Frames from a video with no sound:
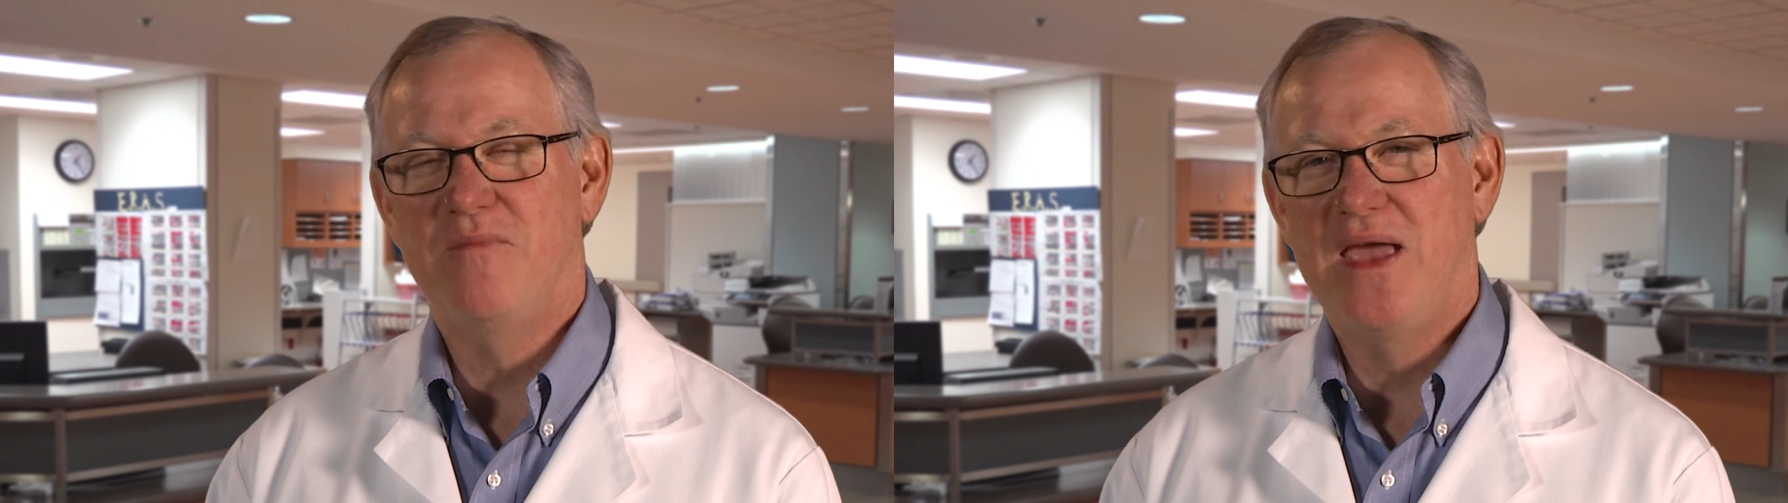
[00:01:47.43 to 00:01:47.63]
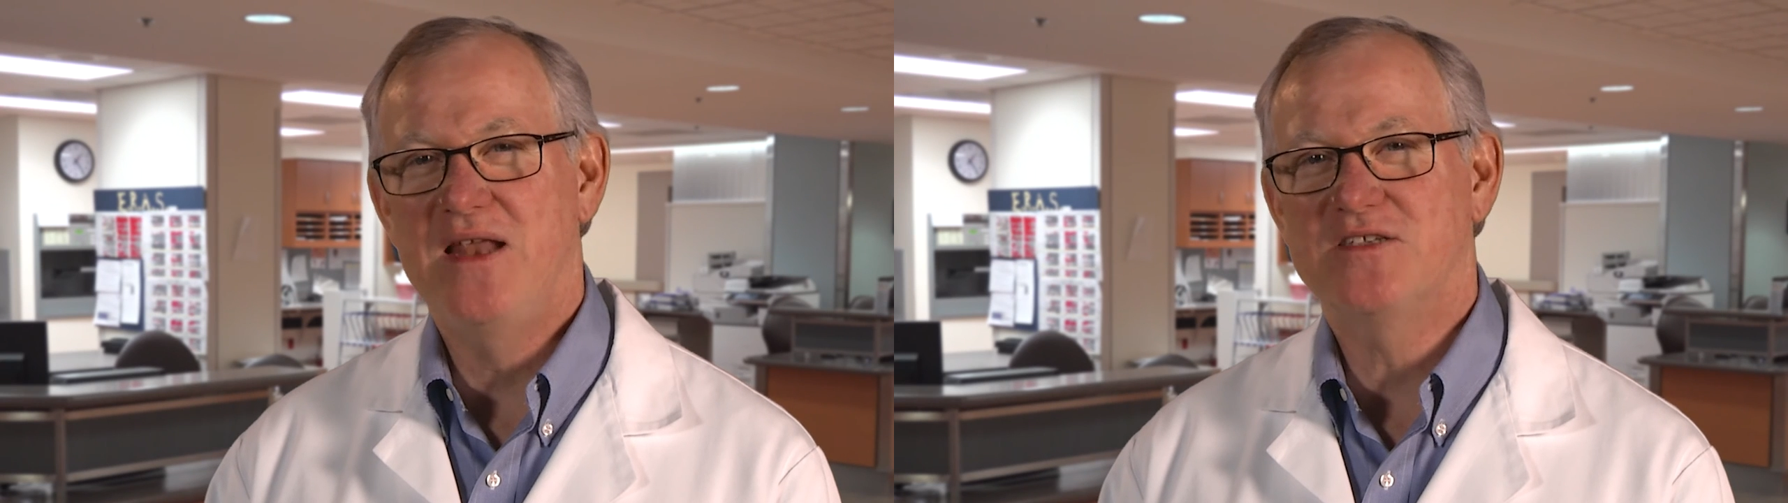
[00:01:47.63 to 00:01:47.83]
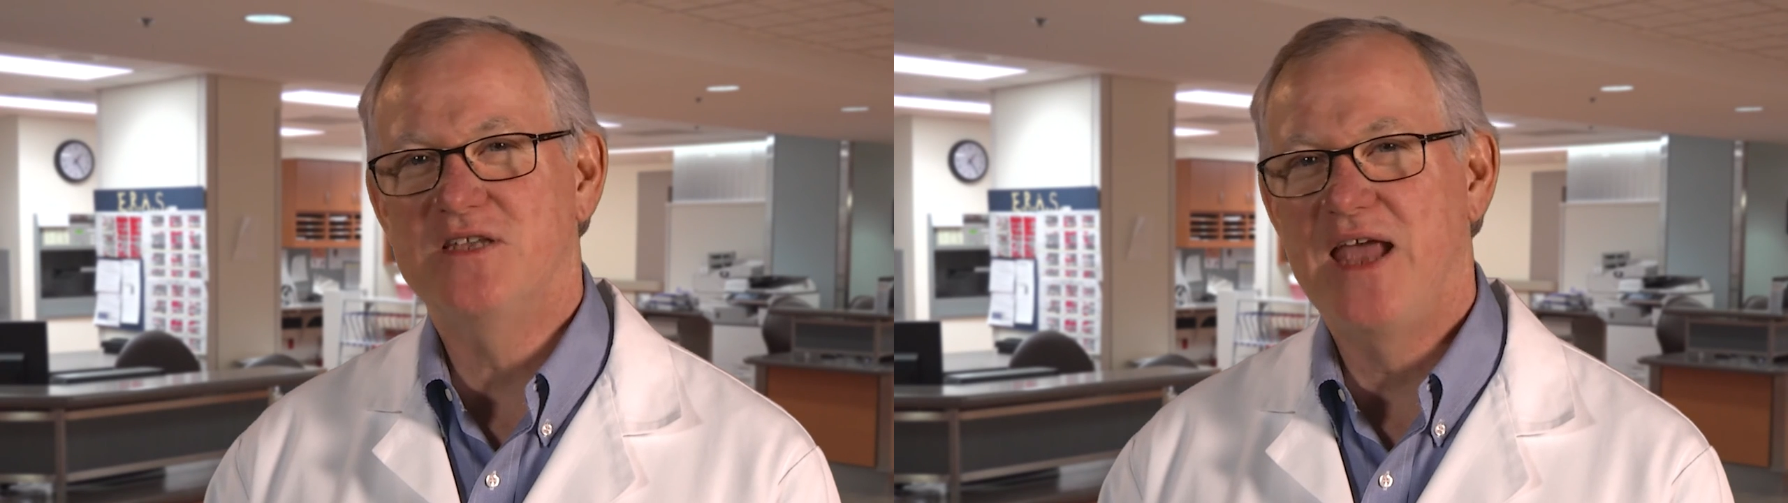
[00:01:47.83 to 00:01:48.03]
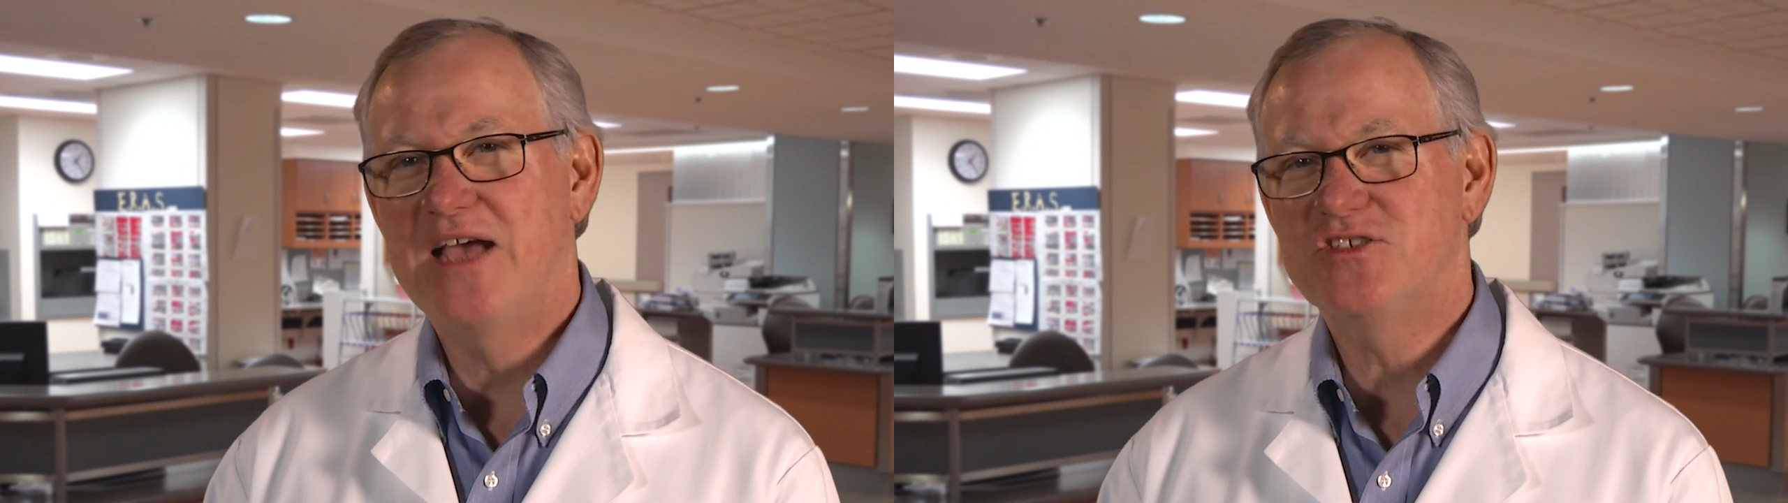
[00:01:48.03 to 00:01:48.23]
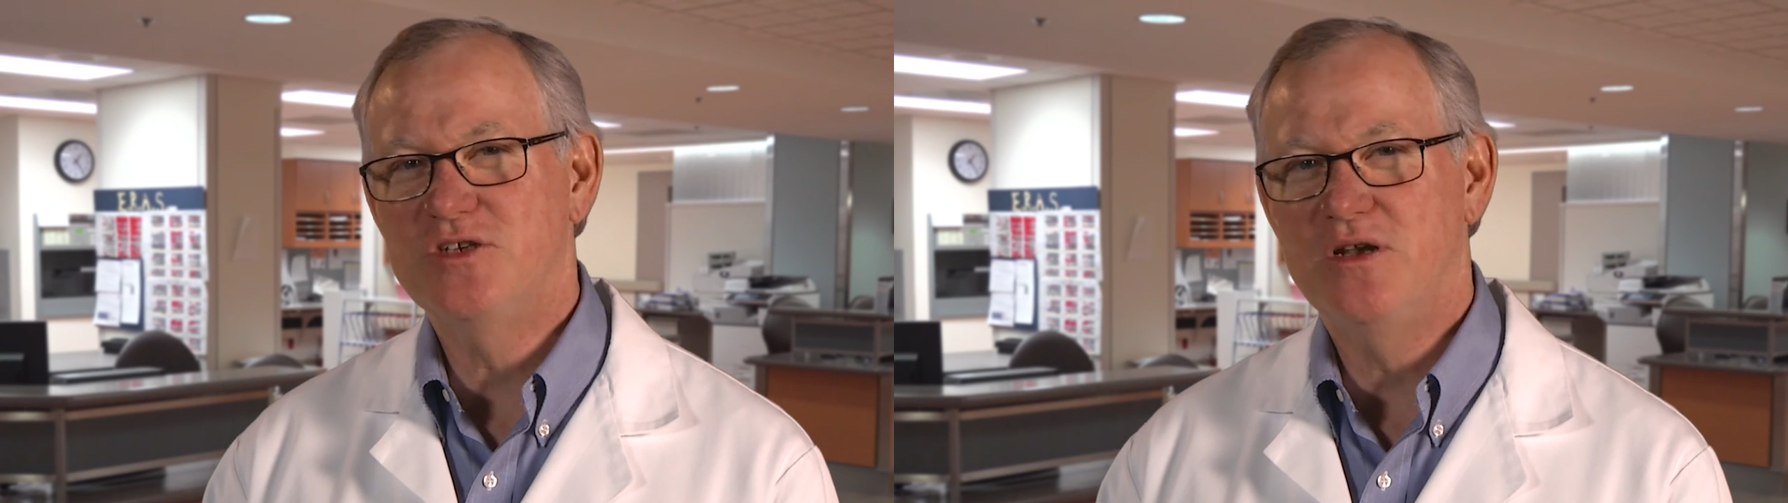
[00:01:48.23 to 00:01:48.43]
made us
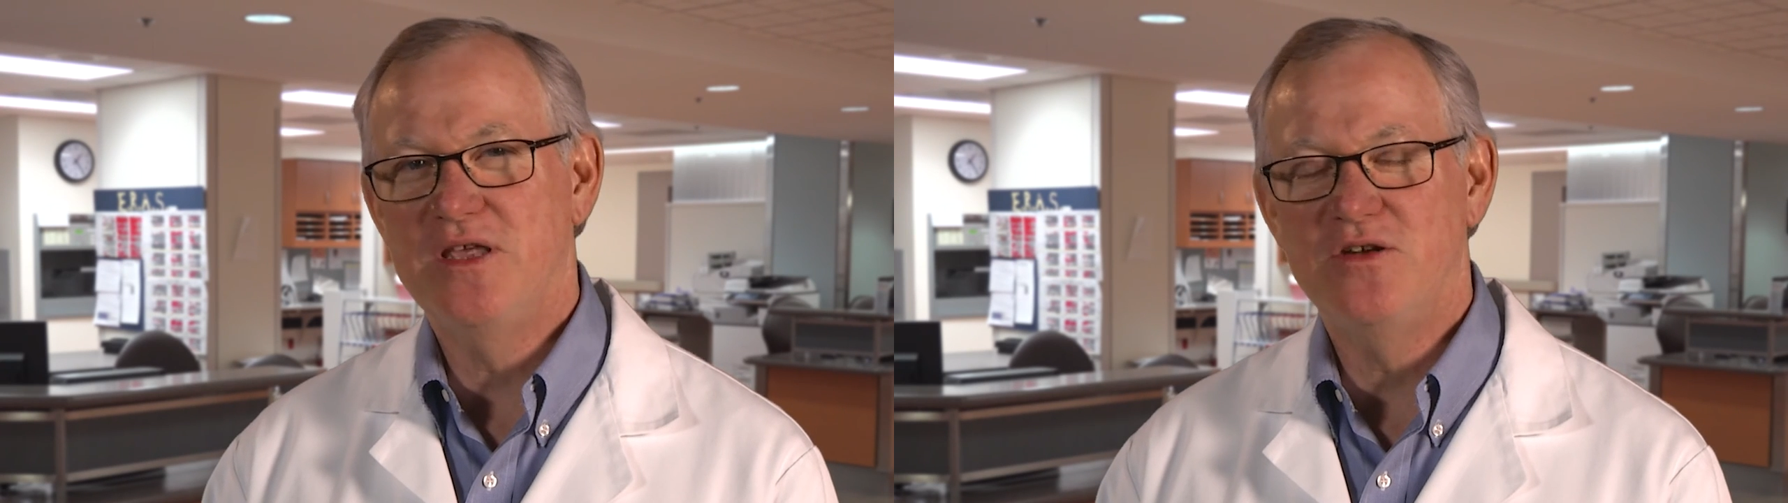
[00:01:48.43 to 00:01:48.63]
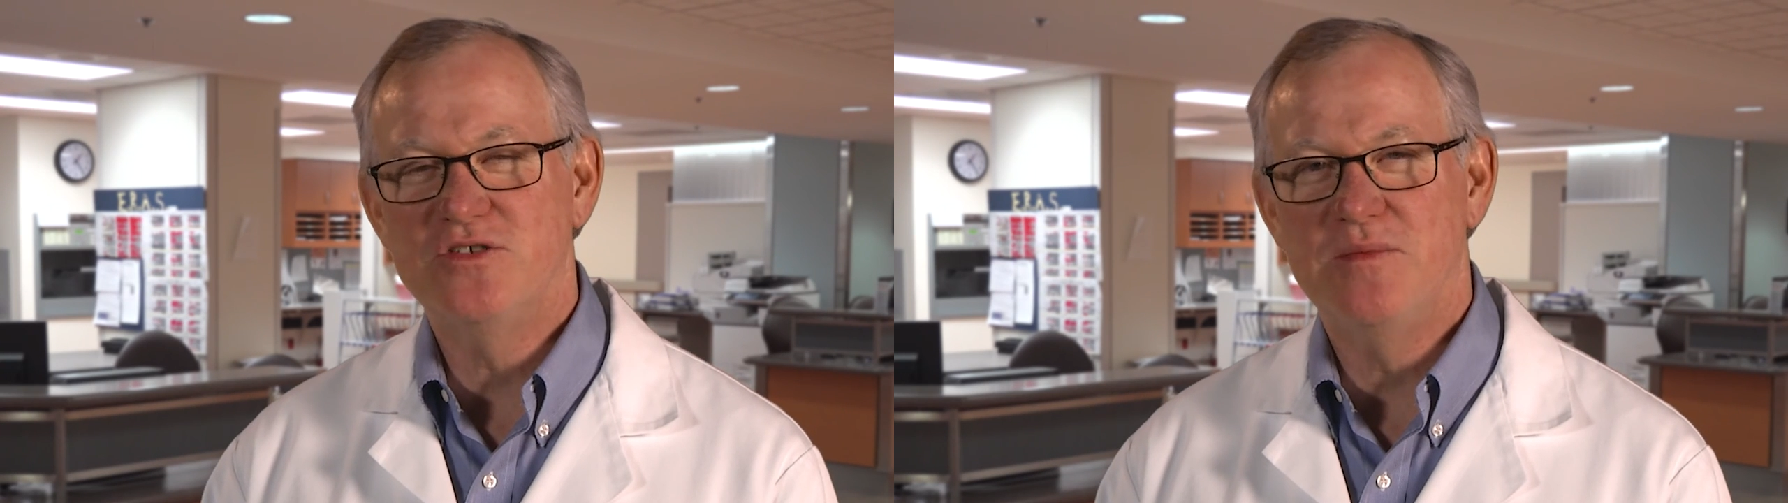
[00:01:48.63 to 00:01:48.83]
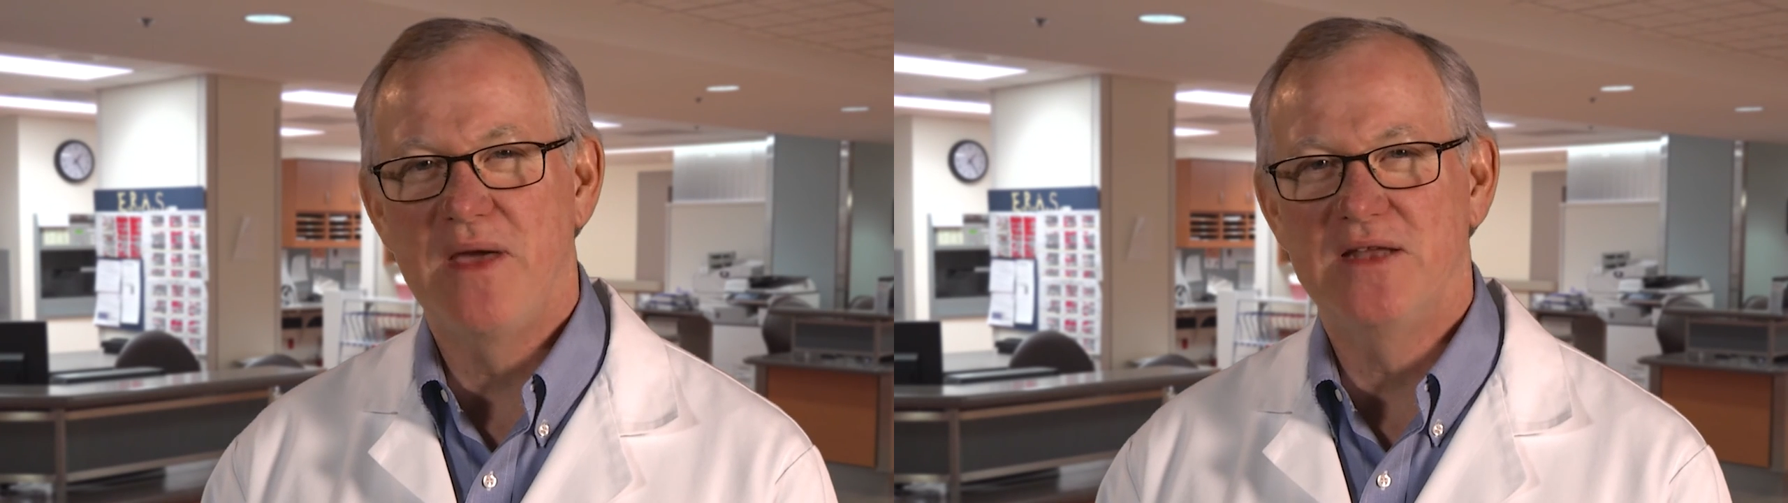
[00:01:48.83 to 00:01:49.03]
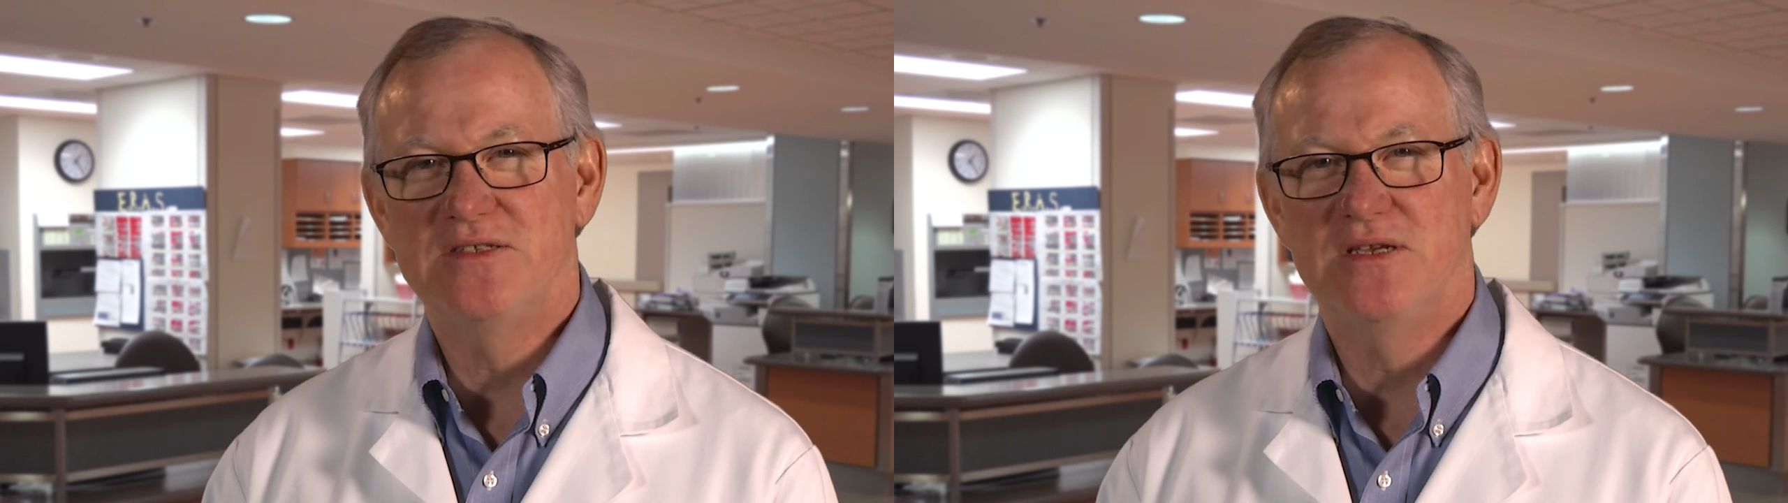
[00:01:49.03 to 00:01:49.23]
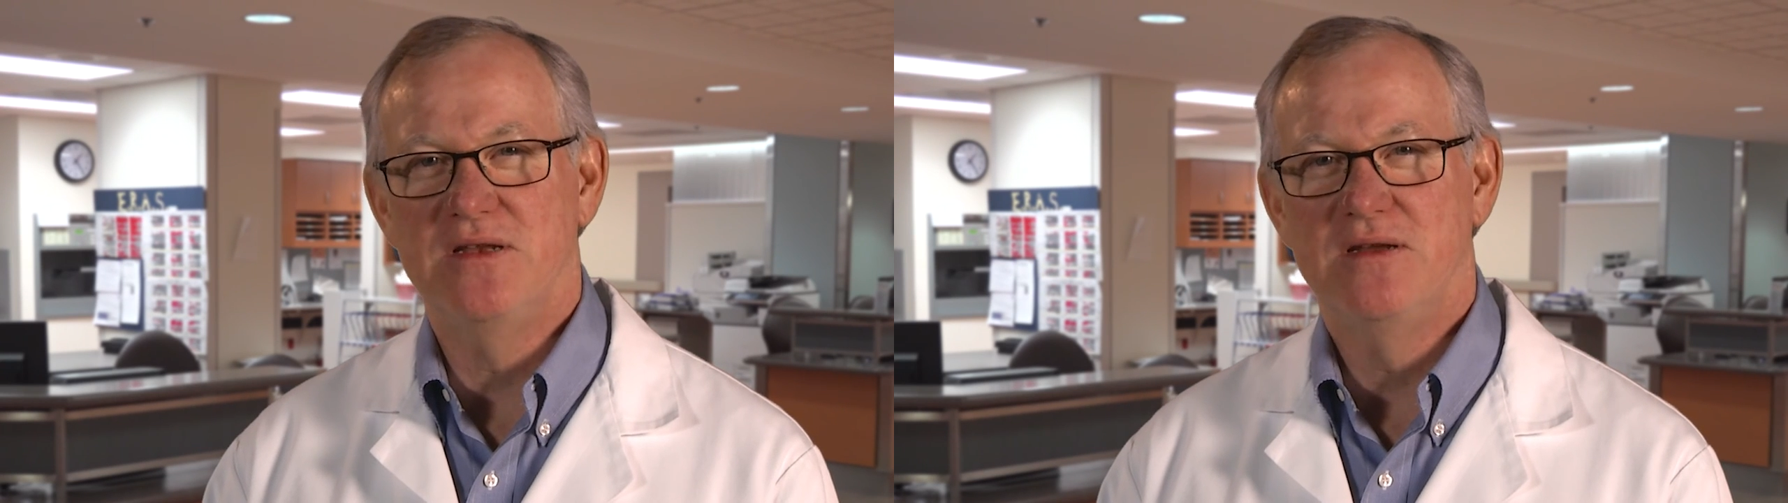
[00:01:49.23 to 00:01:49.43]
national leaders in
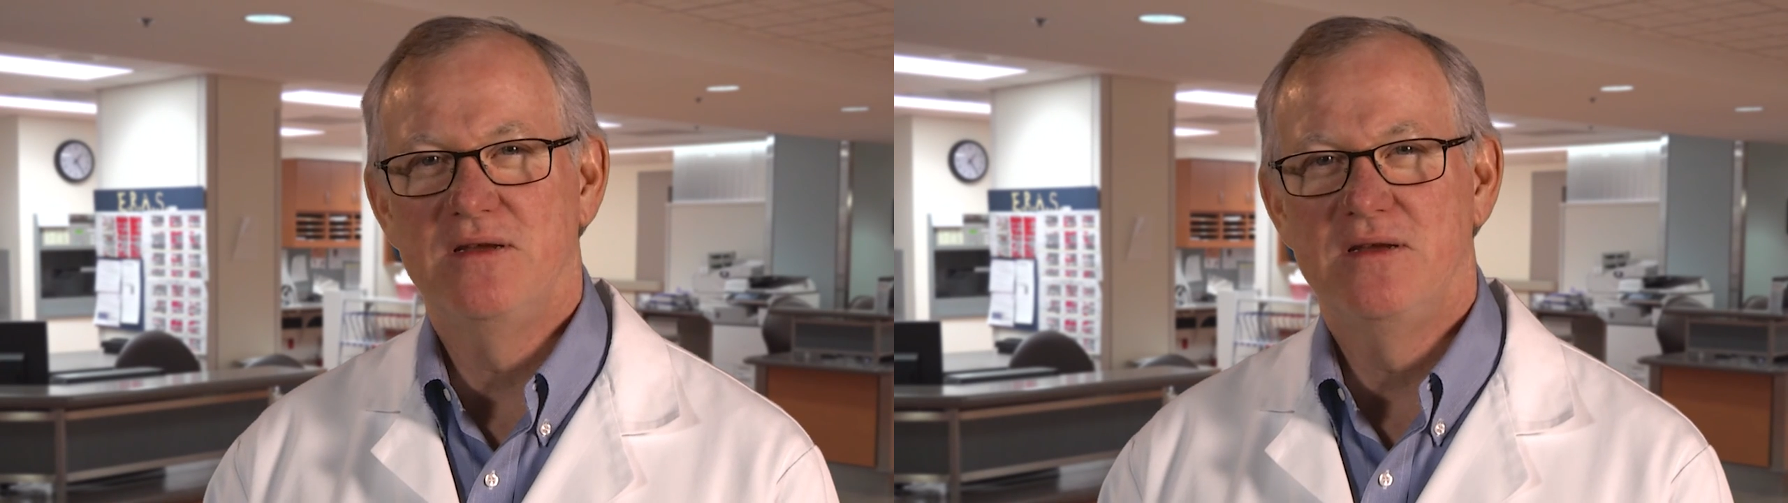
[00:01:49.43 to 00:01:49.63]
medicine.